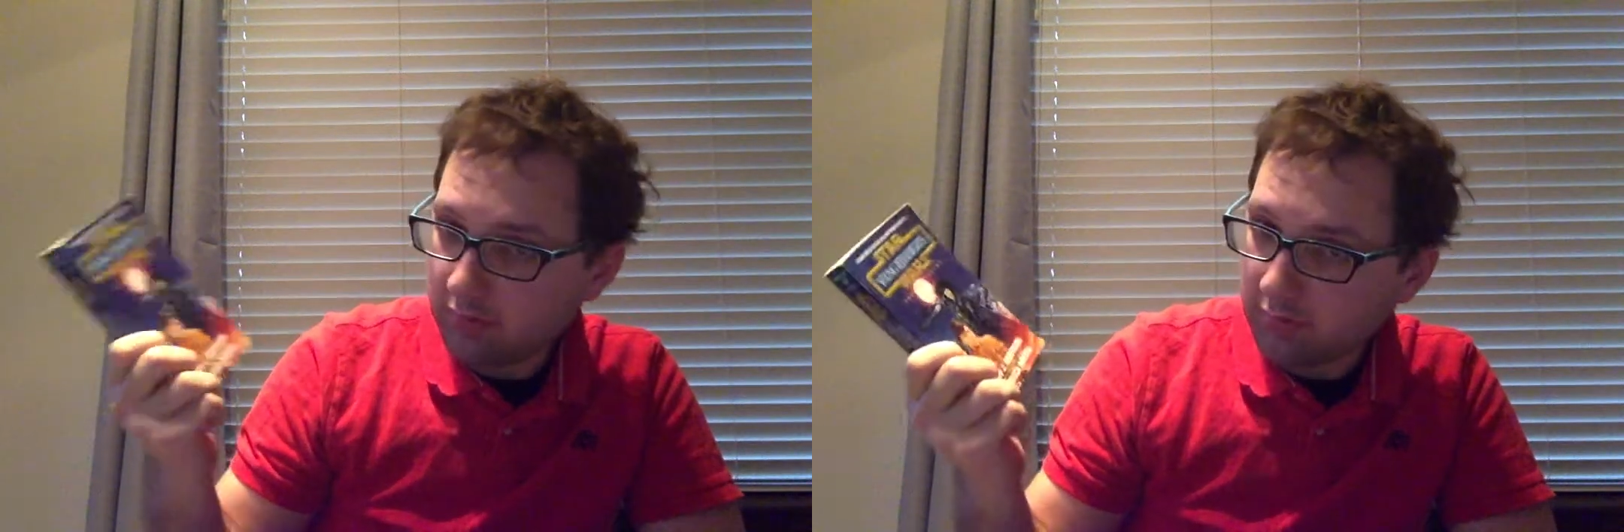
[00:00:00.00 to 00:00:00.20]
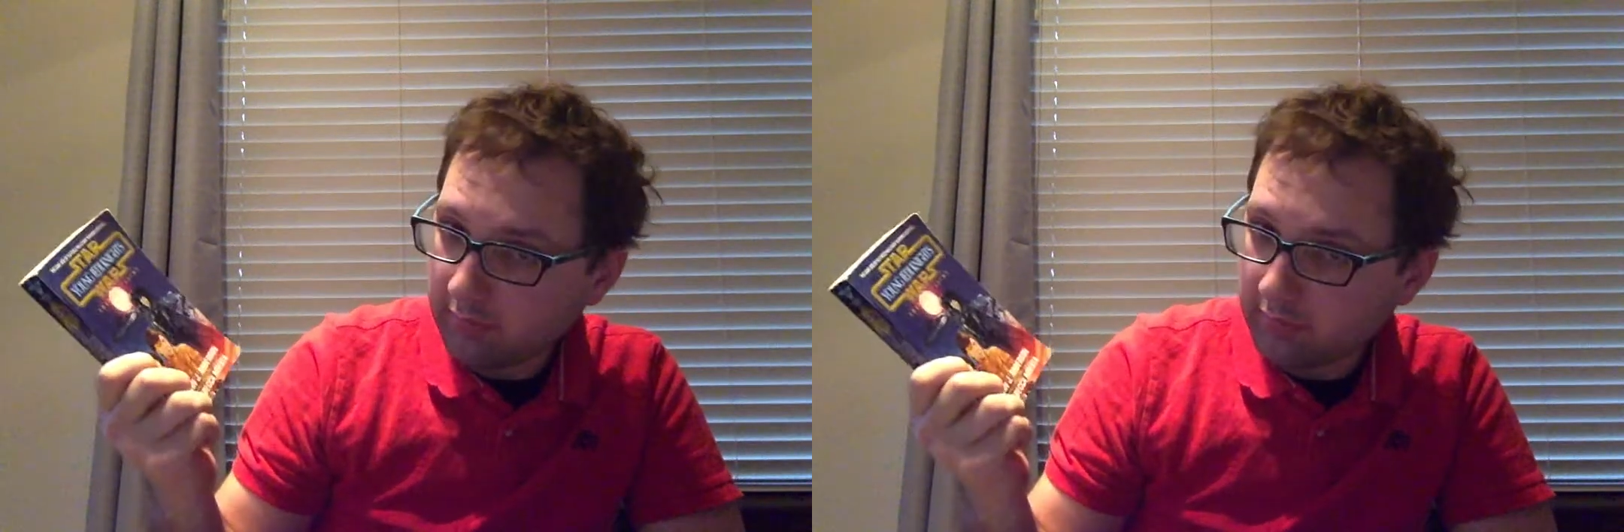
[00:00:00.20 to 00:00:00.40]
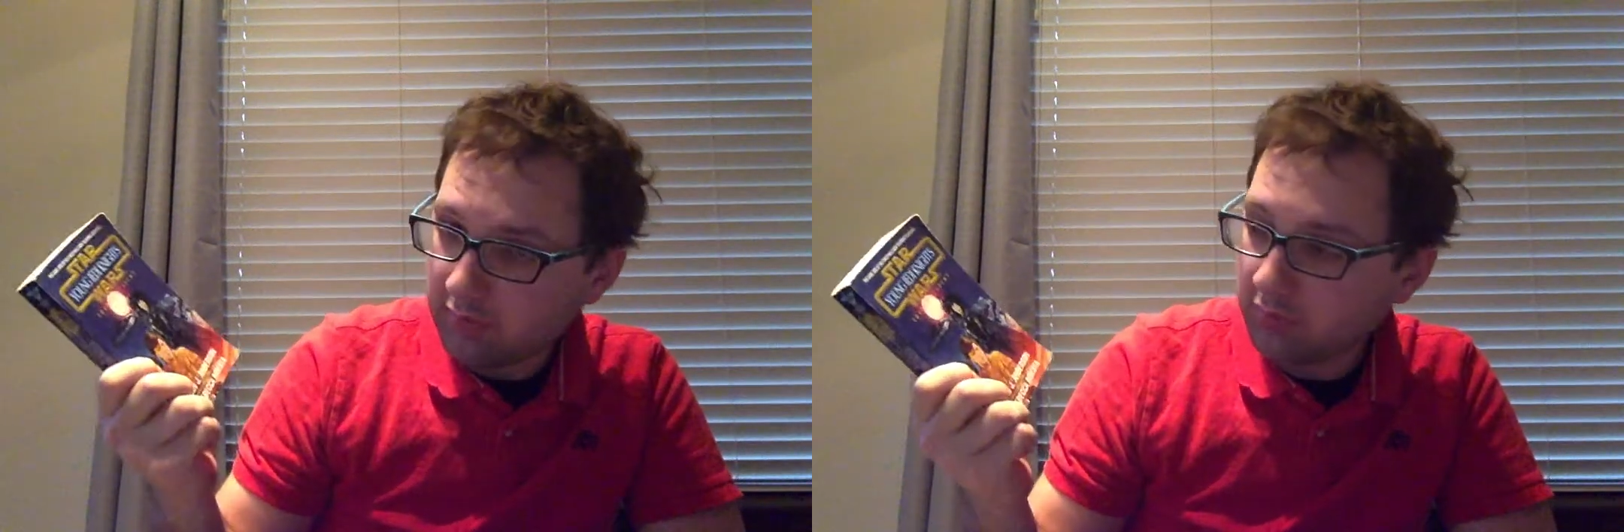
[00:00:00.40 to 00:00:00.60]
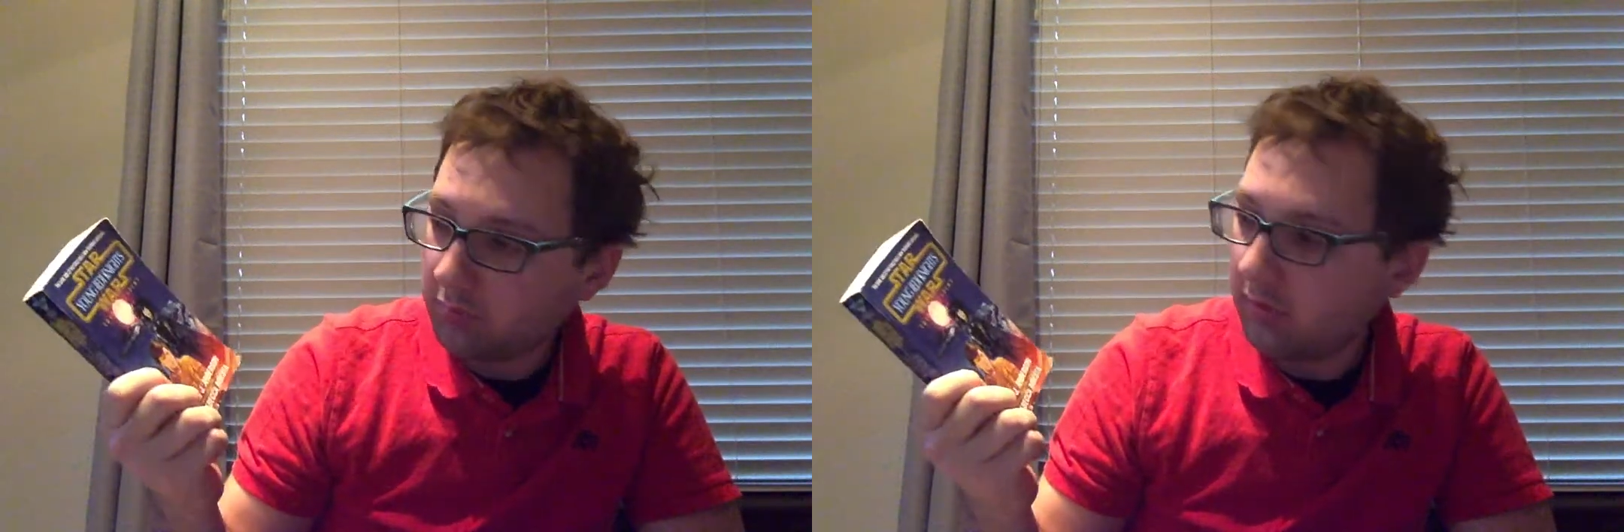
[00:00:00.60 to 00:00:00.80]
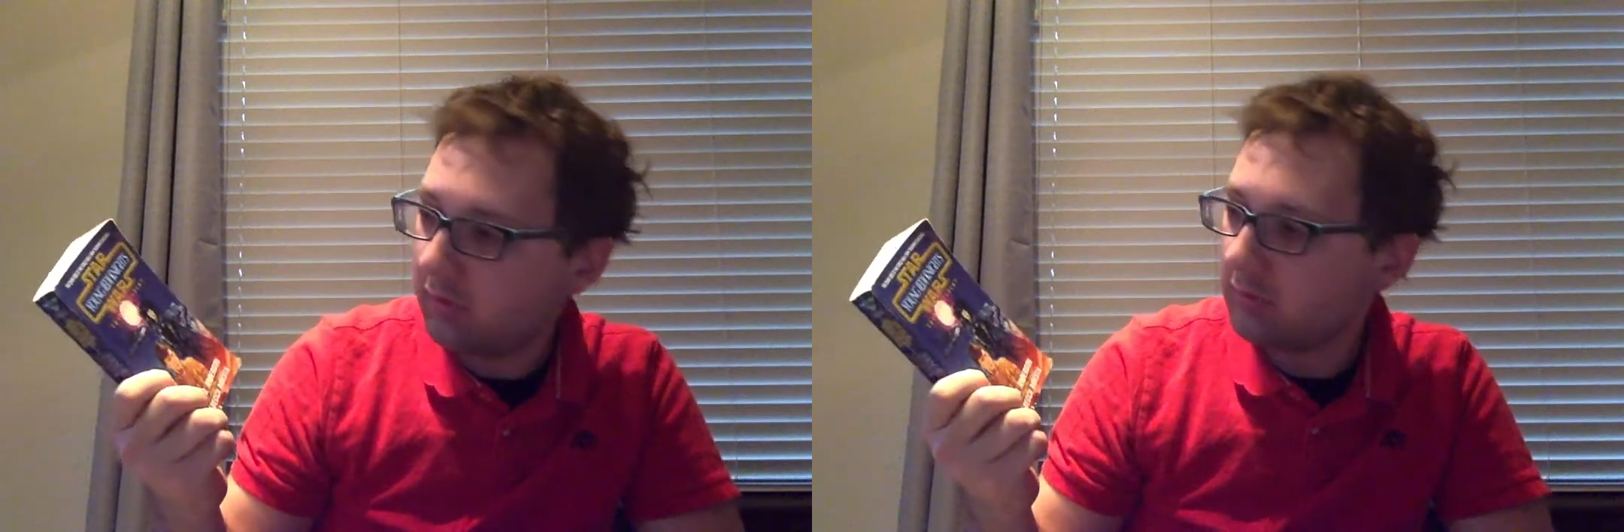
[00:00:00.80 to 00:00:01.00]
I believe that's how it's
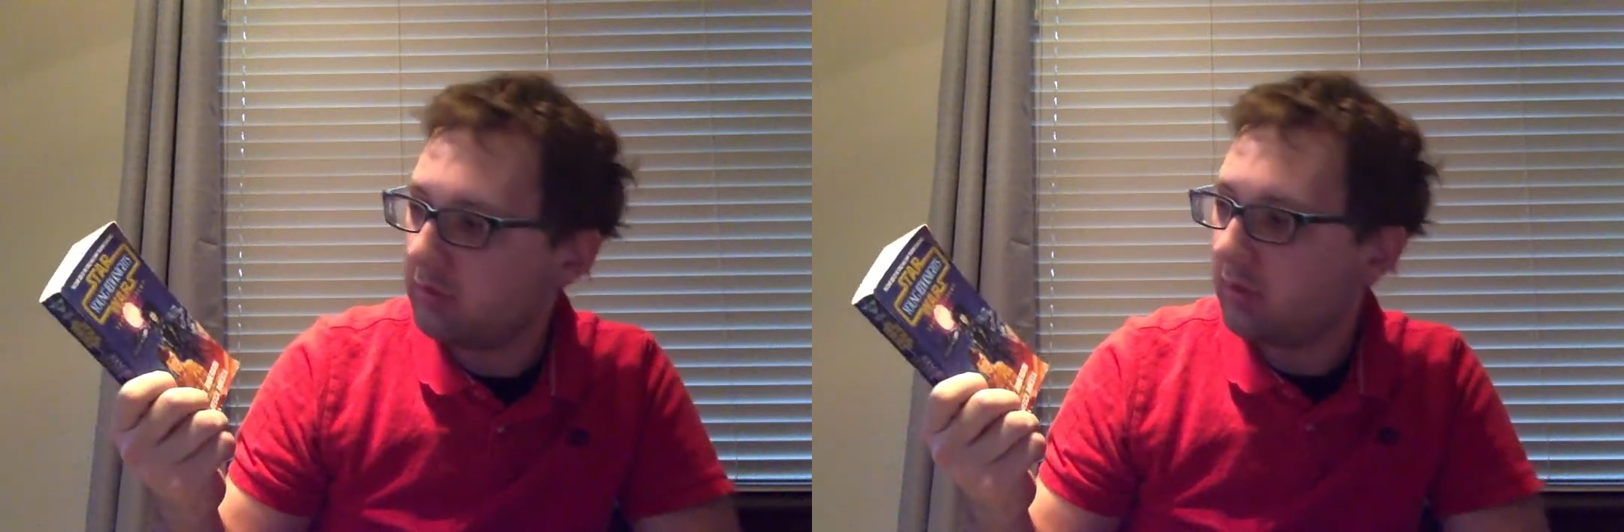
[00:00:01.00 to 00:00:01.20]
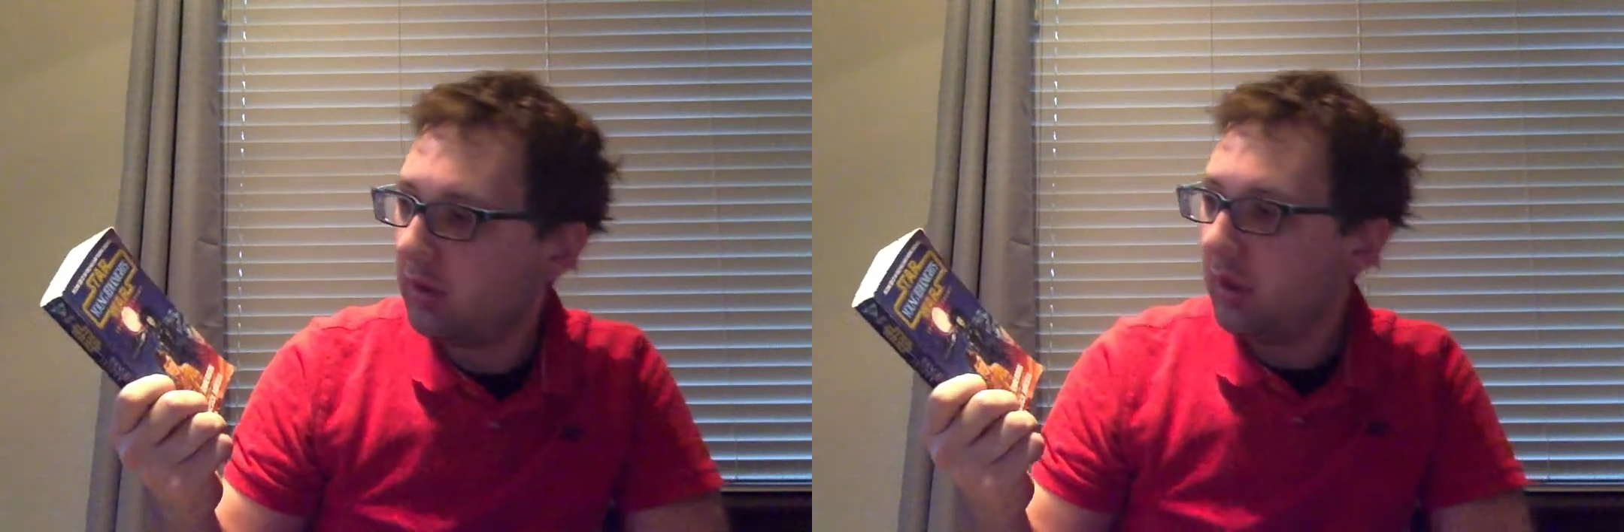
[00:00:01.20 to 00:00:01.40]
pronounced.